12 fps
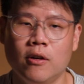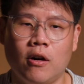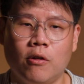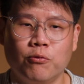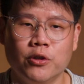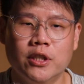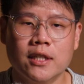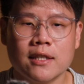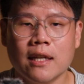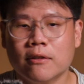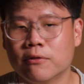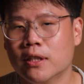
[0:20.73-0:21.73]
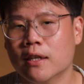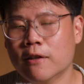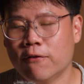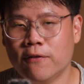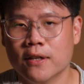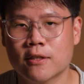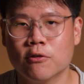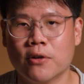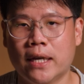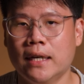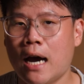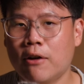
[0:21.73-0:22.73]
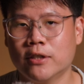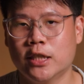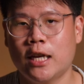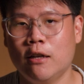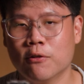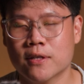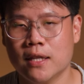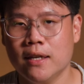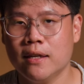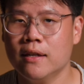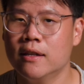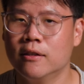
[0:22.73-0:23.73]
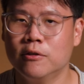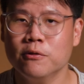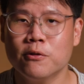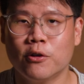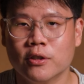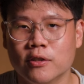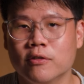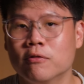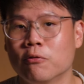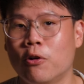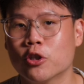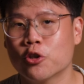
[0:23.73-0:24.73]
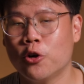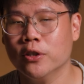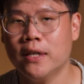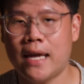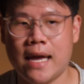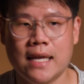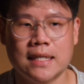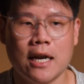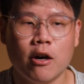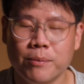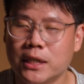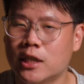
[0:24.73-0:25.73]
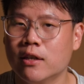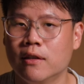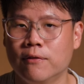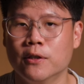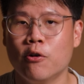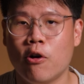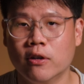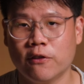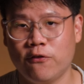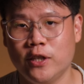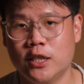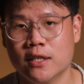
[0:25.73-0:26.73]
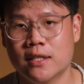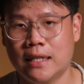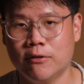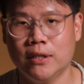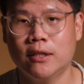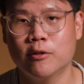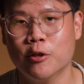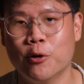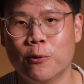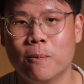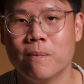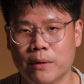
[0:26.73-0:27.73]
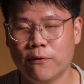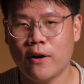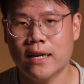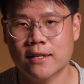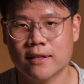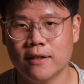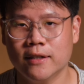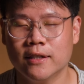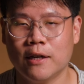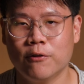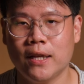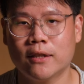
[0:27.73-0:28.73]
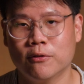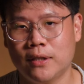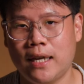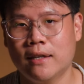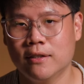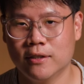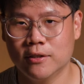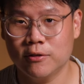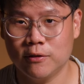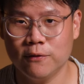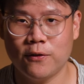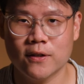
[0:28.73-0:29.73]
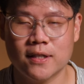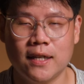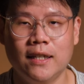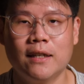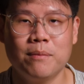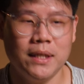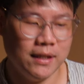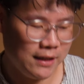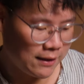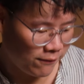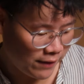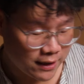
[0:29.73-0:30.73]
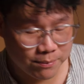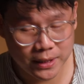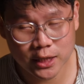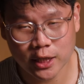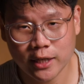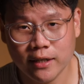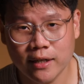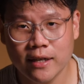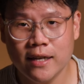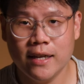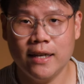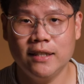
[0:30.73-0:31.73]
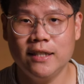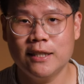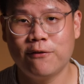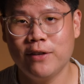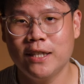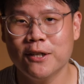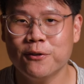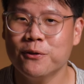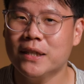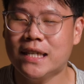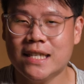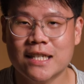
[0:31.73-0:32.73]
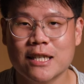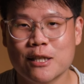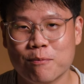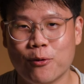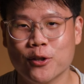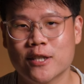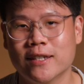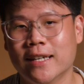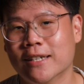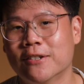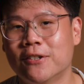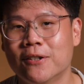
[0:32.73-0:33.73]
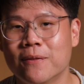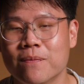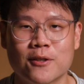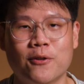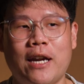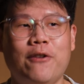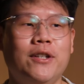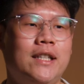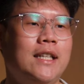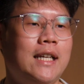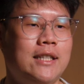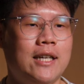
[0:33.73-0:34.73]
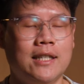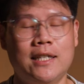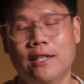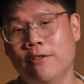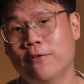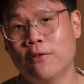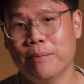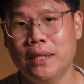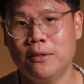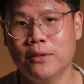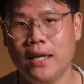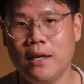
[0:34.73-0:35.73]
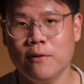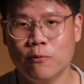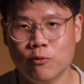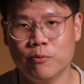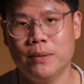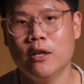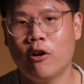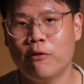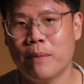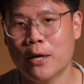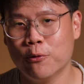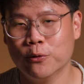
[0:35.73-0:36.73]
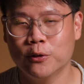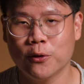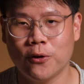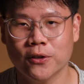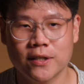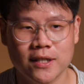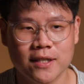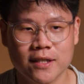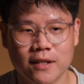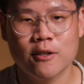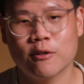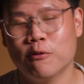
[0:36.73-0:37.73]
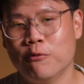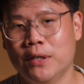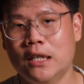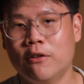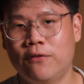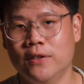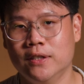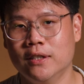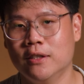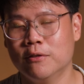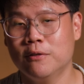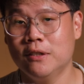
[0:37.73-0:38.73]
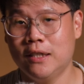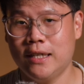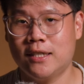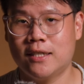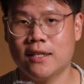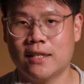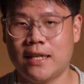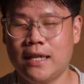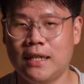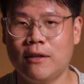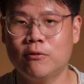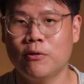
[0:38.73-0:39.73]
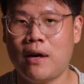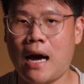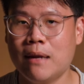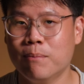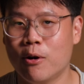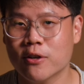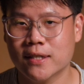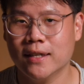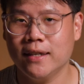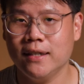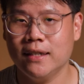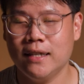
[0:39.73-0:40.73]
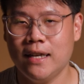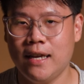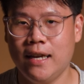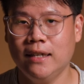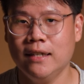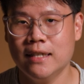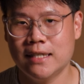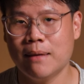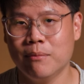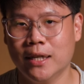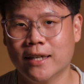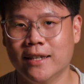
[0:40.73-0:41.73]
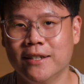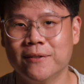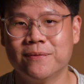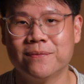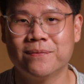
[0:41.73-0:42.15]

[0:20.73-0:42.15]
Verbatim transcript: or would just like to take a first look at how the chair looks like, do continue to watch on as I'll be sharing with you all the features that you need to know. Before I start, I would like to thank Ergotune for sending me this Vesby chair and this video isn't sponsored at all. So everything that you're hearing from me today would be of my own thoughts. So without further ado, let's just get down to unboxing it and assembling it.